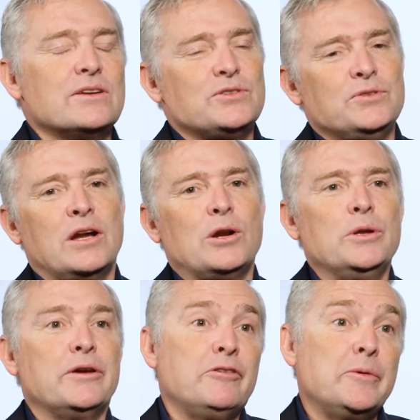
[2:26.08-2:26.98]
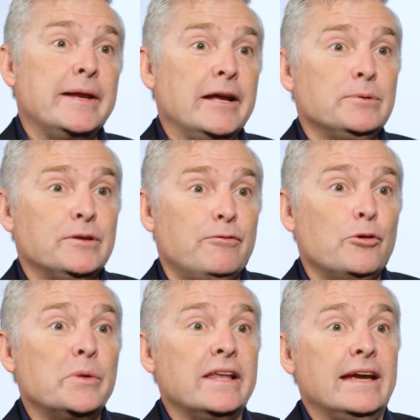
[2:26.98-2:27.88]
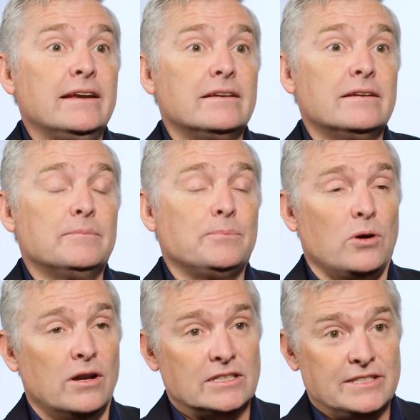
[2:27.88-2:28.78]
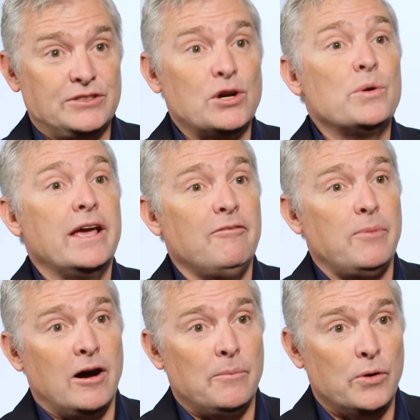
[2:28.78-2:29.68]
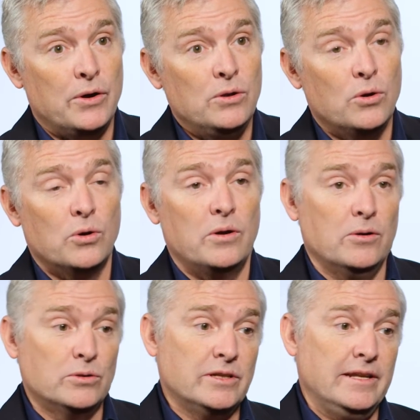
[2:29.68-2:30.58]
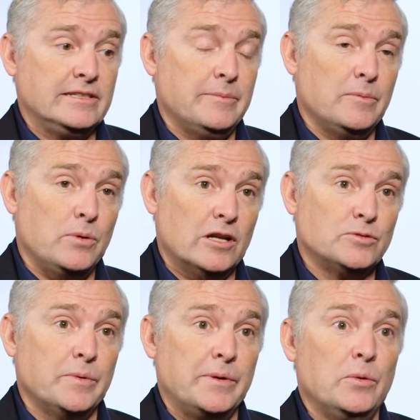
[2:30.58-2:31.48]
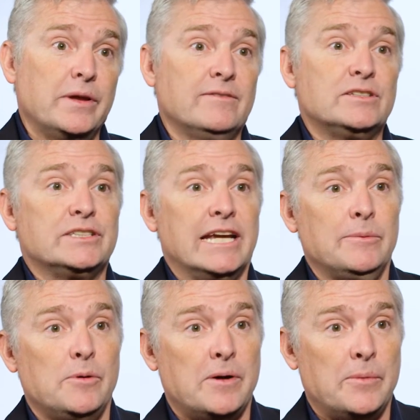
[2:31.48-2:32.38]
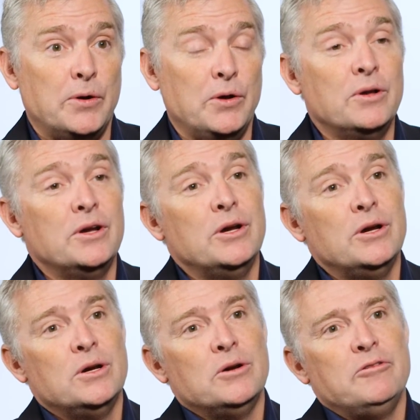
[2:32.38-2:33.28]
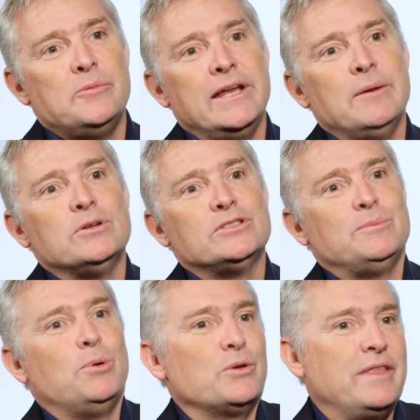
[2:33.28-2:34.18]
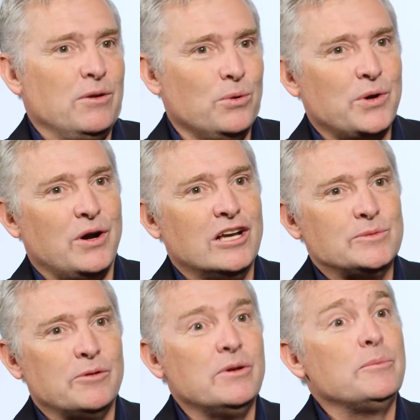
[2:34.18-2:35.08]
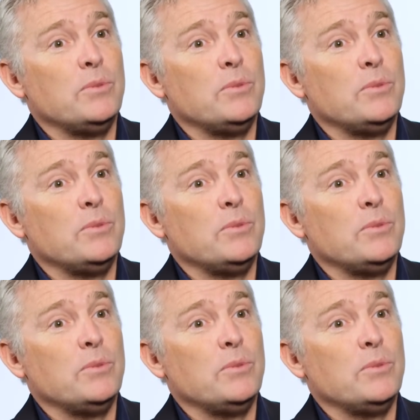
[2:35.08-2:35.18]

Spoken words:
So not only have we been able to formulate products that don't have palm oil, and some of the products where we only have sustainable palm oil, we've been able to support that whole cause by really